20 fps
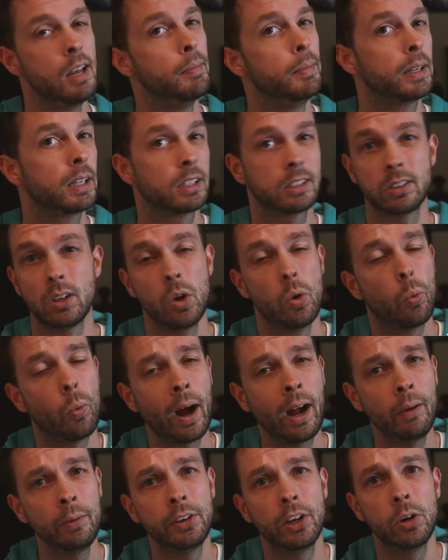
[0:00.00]
because
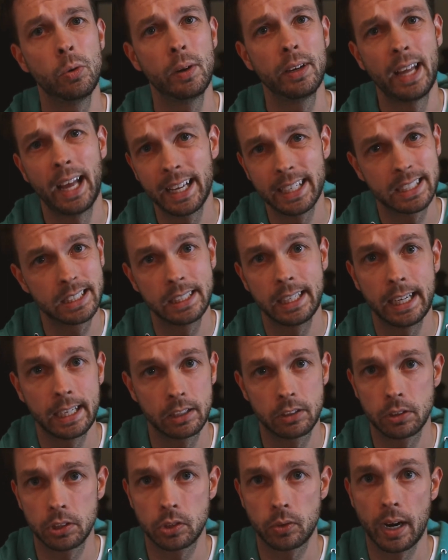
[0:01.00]
while no one has the
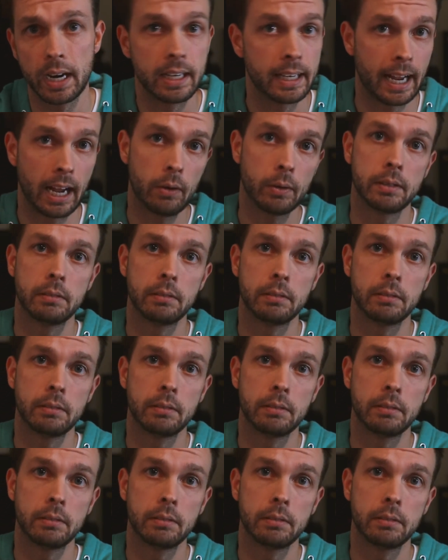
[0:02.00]
answers right now,